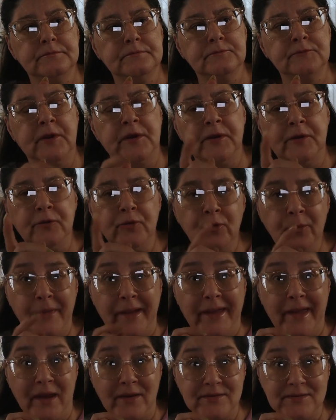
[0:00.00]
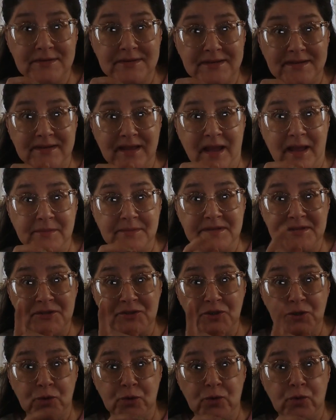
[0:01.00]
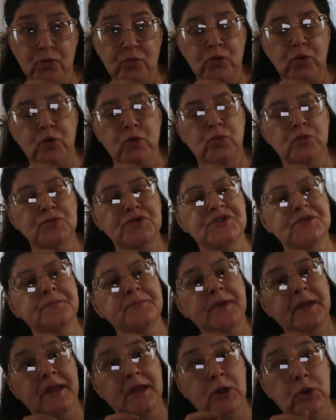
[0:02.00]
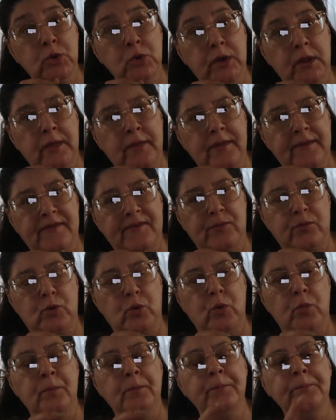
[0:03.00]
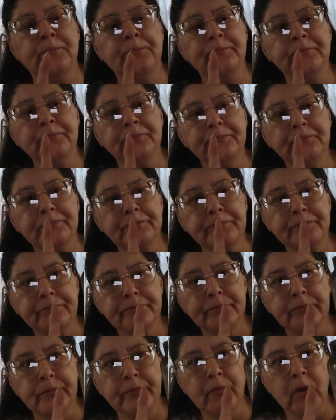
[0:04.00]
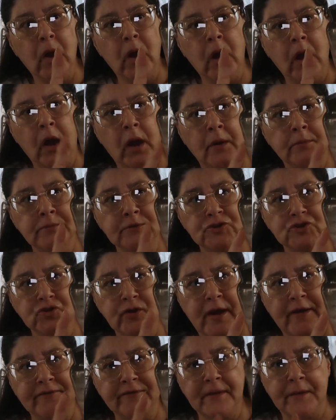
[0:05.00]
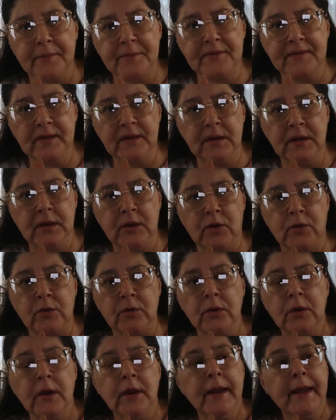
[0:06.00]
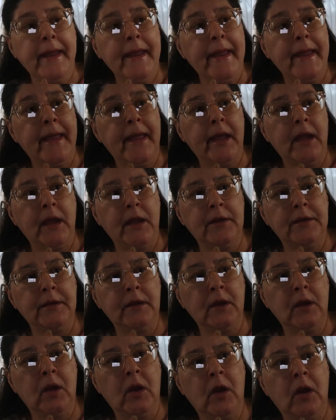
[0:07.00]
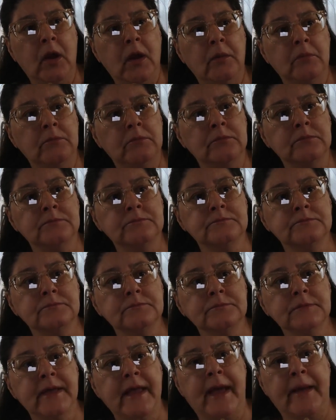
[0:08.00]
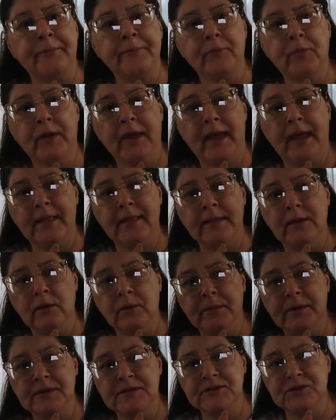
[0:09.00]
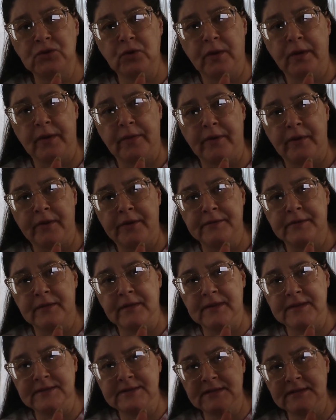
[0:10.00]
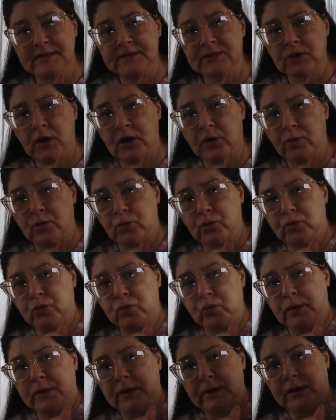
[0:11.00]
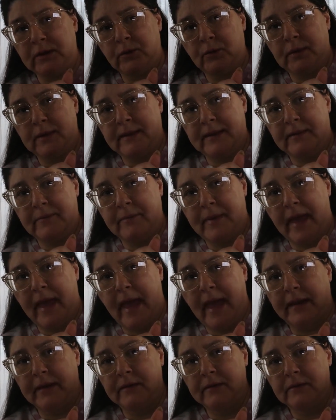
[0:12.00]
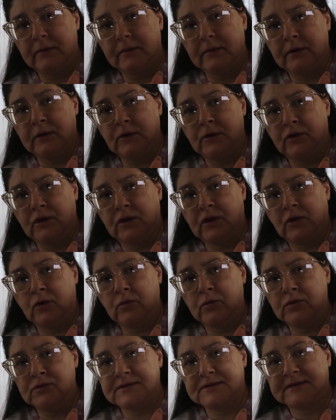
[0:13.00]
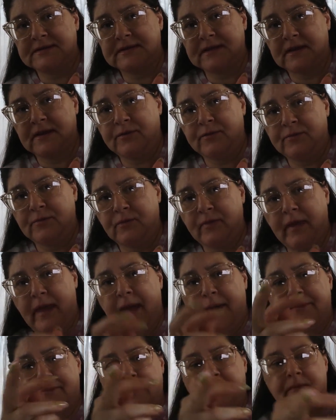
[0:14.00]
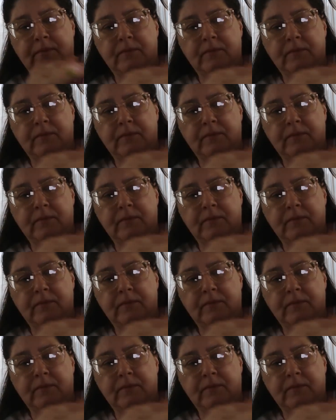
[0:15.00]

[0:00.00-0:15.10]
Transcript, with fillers: running through my house at times in certain rooms, including this room. Um, the draft comes in here. And, um, yeah, we got a little bit of soy on there. At least it's not really, really bad. You know, you can almost see through that.